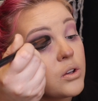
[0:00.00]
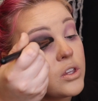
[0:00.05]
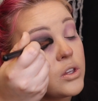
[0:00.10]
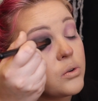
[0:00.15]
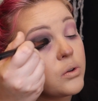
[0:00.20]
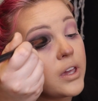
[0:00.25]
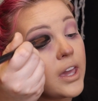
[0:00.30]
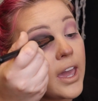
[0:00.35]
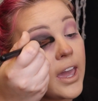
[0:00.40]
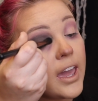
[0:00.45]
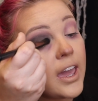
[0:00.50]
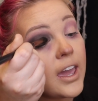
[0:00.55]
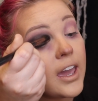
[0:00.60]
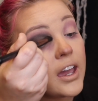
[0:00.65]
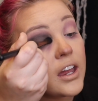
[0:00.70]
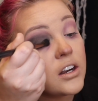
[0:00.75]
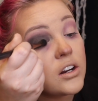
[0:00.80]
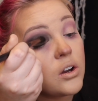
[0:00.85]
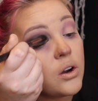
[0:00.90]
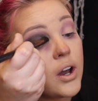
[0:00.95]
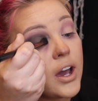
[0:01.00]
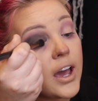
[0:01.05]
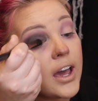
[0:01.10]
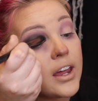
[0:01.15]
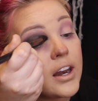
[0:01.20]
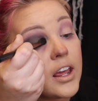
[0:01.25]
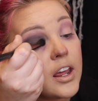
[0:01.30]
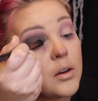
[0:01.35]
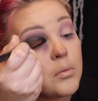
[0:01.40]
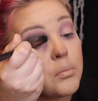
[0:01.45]
you can go
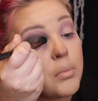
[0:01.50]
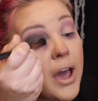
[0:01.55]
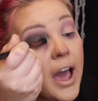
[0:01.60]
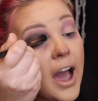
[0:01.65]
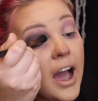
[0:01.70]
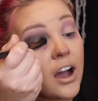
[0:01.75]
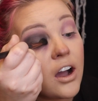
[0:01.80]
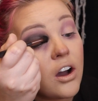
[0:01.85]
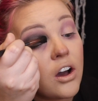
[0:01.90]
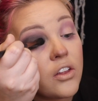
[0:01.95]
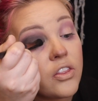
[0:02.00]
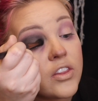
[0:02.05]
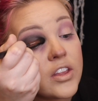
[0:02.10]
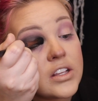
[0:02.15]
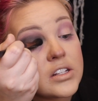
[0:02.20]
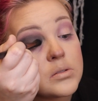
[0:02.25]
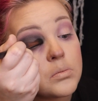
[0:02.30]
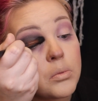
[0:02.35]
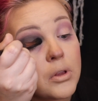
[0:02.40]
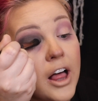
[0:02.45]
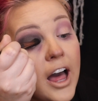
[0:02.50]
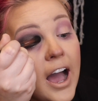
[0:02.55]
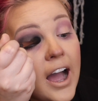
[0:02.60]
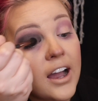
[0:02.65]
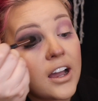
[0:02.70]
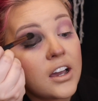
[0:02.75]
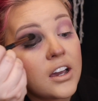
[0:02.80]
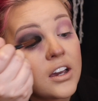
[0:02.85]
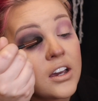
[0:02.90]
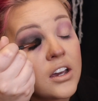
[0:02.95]
ahead and pack on this black
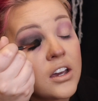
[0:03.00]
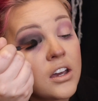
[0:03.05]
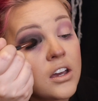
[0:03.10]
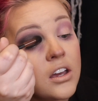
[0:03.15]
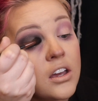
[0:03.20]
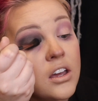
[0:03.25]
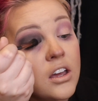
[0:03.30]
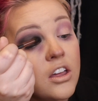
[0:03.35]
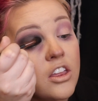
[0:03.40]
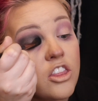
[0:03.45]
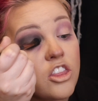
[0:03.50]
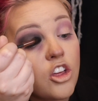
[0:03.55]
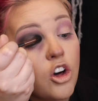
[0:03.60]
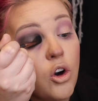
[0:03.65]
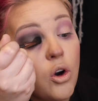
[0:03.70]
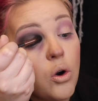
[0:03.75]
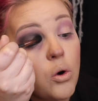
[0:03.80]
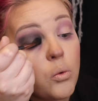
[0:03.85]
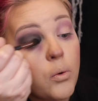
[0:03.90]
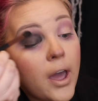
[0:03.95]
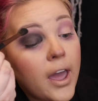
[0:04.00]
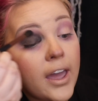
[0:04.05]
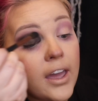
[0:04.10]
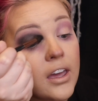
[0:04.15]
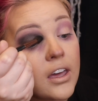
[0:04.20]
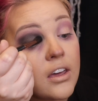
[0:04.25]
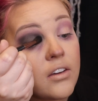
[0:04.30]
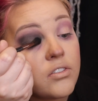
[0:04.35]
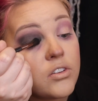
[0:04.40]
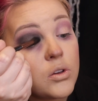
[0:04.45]
the whole
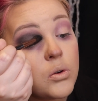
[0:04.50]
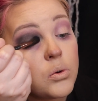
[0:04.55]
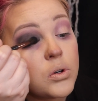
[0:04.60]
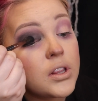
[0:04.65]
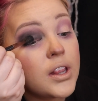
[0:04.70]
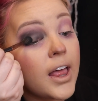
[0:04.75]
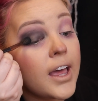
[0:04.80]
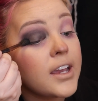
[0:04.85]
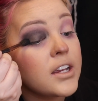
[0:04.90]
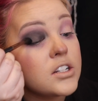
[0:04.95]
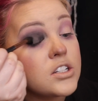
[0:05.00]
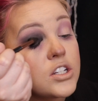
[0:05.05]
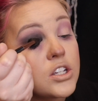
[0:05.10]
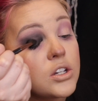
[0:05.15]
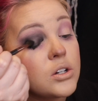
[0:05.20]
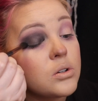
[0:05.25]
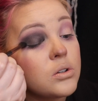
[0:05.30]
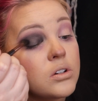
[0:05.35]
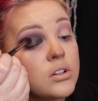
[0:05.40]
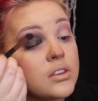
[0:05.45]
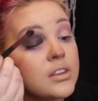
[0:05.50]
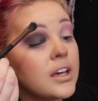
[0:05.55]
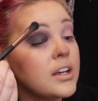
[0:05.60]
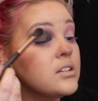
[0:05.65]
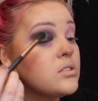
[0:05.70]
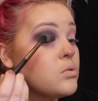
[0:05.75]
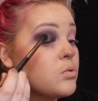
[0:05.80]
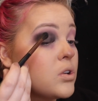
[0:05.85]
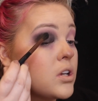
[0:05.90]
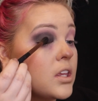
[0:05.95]
way if you would like to.
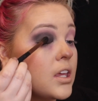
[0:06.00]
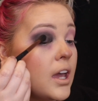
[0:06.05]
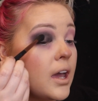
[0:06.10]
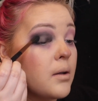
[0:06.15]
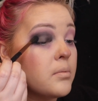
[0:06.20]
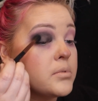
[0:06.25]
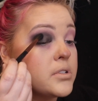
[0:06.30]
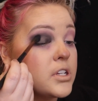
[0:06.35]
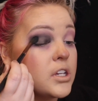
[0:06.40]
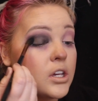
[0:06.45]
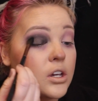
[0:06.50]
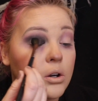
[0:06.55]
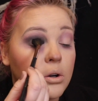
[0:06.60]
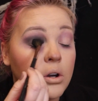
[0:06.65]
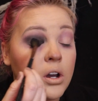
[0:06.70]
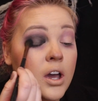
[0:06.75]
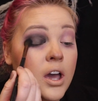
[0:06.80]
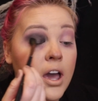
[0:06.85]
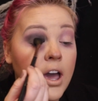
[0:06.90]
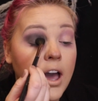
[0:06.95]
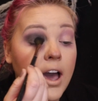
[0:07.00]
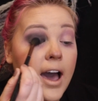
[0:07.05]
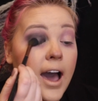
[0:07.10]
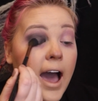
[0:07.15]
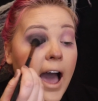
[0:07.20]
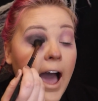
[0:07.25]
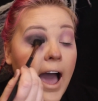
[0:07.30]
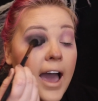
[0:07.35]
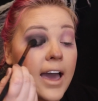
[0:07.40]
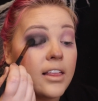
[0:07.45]
That's really up to you.
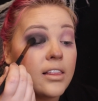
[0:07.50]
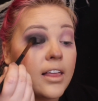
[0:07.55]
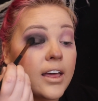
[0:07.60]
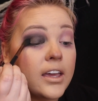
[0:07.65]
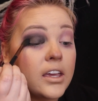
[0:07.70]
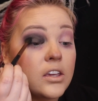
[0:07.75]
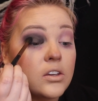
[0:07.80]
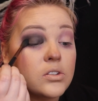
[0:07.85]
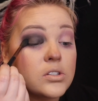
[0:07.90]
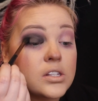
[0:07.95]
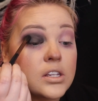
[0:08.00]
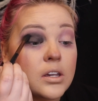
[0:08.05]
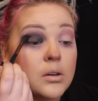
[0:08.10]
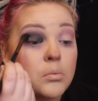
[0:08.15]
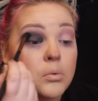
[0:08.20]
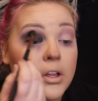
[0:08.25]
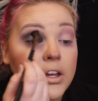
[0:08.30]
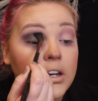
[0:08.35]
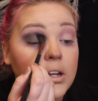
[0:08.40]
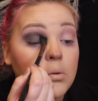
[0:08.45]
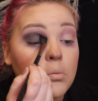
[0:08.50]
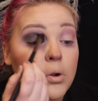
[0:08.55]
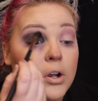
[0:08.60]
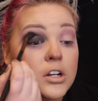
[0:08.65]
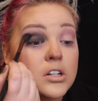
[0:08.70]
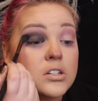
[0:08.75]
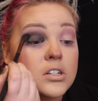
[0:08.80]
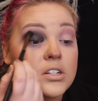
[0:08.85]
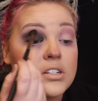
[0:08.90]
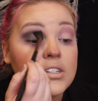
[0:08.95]
I like using a blending
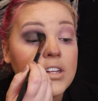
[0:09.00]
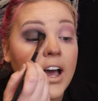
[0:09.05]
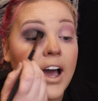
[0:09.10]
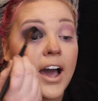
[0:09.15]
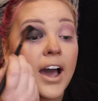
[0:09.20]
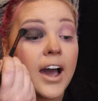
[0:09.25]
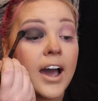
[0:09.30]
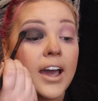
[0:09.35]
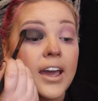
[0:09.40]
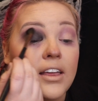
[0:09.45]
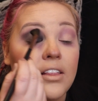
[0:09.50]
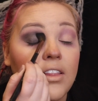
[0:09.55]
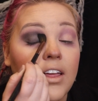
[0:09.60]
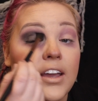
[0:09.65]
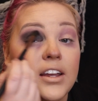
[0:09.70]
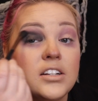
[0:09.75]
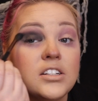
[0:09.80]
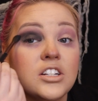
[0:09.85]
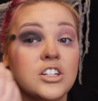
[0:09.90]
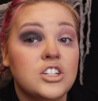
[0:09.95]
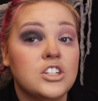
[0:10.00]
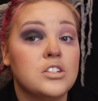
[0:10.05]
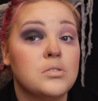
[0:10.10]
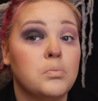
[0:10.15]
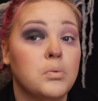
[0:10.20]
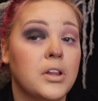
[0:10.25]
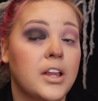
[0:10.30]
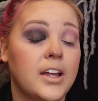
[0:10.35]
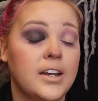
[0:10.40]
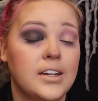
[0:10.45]
brush because I like to just
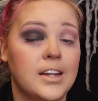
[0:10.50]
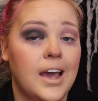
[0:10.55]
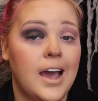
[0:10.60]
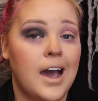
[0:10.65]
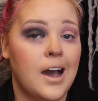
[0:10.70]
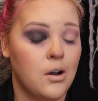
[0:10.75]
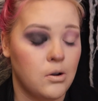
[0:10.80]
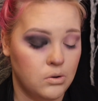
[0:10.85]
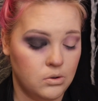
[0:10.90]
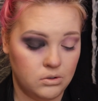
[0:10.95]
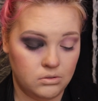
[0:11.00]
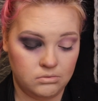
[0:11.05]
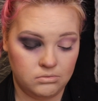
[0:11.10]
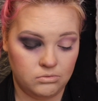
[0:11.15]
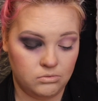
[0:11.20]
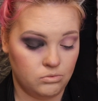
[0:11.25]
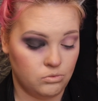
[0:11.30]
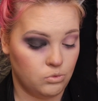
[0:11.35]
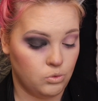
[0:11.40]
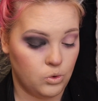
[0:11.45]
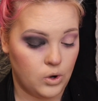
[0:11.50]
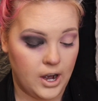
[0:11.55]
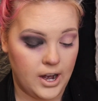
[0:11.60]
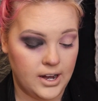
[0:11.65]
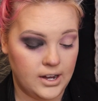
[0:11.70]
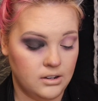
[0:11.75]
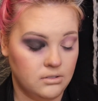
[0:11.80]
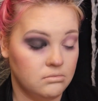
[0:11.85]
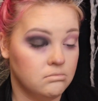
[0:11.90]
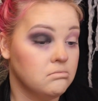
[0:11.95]
blend it out
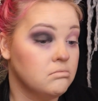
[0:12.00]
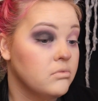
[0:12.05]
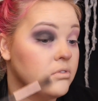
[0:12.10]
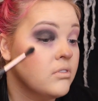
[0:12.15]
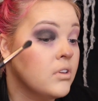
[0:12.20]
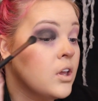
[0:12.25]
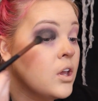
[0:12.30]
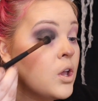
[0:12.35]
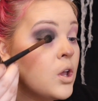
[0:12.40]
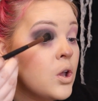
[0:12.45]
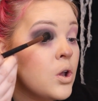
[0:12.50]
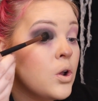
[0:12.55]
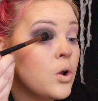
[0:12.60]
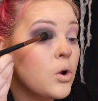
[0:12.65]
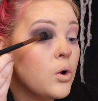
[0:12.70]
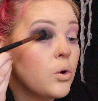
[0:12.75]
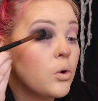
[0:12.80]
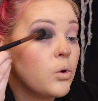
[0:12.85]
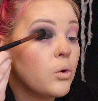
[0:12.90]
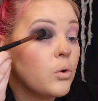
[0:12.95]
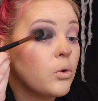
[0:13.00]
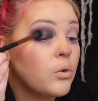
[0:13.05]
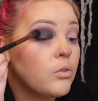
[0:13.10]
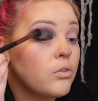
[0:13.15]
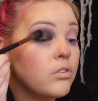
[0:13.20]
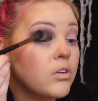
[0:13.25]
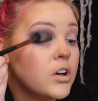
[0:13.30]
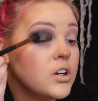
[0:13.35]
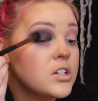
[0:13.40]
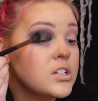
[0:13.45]
right
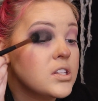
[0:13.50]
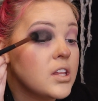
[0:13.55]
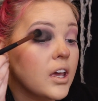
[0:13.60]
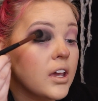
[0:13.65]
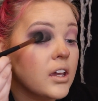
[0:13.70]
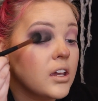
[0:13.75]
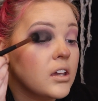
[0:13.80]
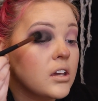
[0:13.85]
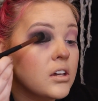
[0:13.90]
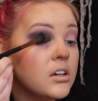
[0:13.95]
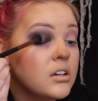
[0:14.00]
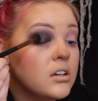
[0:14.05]
first thing,